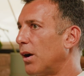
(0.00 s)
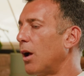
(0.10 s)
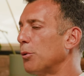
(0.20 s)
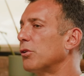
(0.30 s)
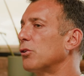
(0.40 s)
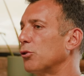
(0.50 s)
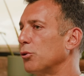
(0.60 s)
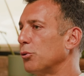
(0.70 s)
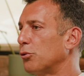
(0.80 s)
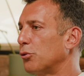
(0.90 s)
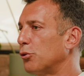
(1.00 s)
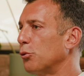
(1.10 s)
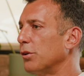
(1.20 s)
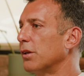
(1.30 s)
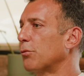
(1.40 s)
I was introduced
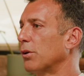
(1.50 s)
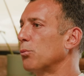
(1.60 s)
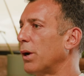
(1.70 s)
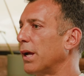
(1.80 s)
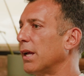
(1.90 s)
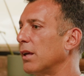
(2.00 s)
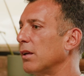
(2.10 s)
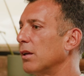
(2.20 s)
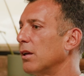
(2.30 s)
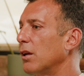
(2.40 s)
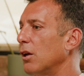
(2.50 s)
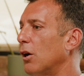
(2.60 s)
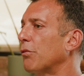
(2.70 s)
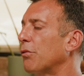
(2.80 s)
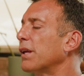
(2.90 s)
to a different way
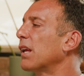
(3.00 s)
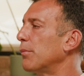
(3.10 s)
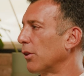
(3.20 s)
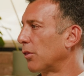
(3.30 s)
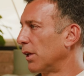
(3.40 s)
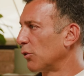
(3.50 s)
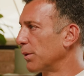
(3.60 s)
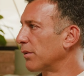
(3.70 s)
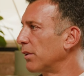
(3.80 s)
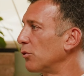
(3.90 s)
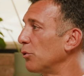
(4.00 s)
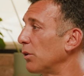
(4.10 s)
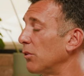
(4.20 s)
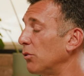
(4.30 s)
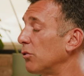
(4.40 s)
of thinking about things. Because as
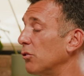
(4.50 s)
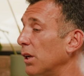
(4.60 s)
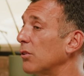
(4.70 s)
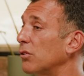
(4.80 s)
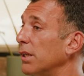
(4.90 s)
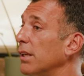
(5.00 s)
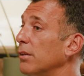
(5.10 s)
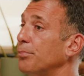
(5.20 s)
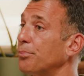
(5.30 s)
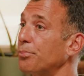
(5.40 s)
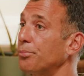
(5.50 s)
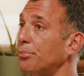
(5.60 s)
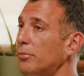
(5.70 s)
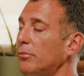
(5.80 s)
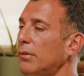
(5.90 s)
you suggest, in
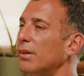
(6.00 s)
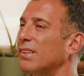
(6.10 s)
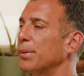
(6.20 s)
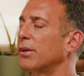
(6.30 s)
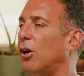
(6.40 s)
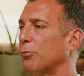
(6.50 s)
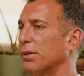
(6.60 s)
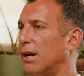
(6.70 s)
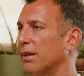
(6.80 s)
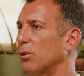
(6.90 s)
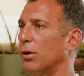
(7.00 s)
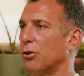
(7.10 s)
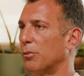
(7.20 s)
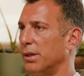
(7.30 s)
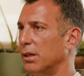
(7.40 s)
typical hospitality,
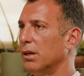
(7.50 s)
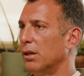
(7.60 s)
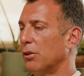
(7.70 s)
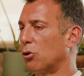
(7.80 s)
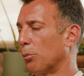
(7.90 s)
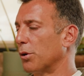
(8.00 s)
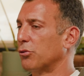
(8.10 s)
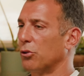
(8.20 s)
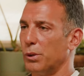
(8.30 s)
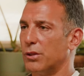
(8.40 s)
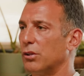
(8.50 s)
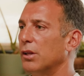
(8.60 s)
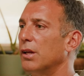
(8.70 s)
whether it be the corporates or the REITs,